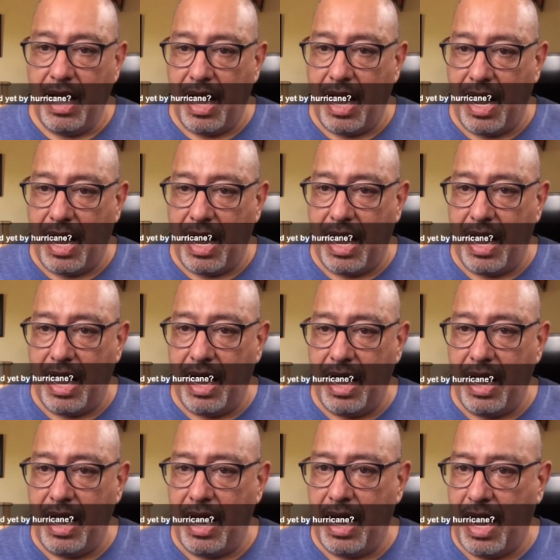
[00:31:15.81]

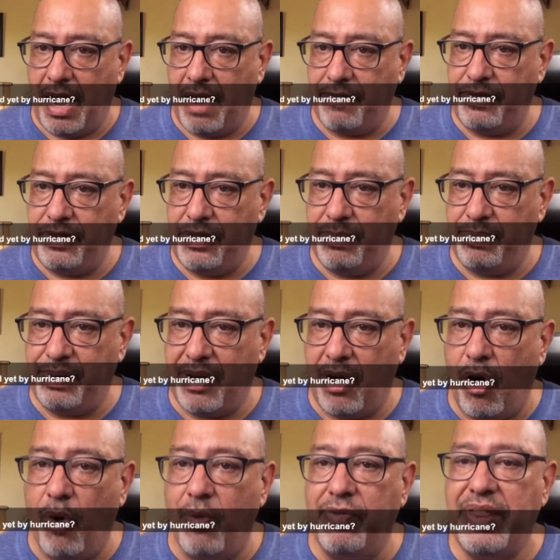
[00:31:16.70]
I have to,
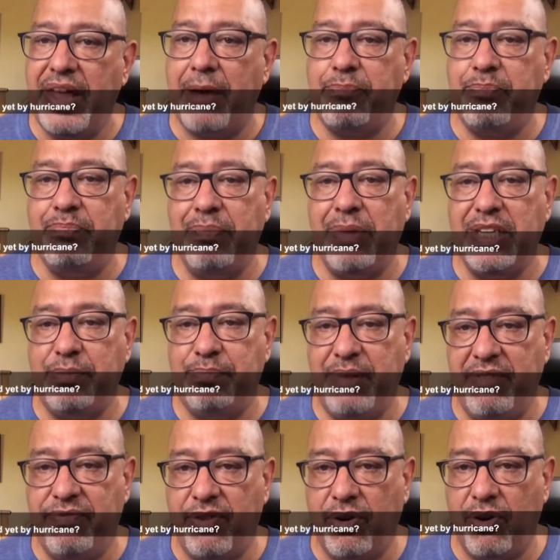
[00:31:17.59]
oh, that must
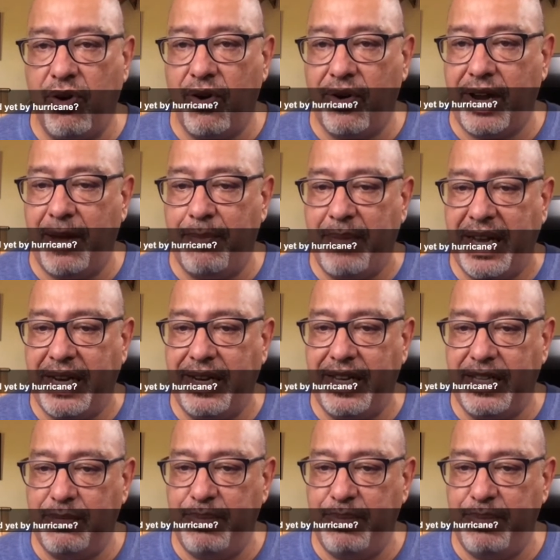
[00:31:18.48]
be for Jorge Mendez,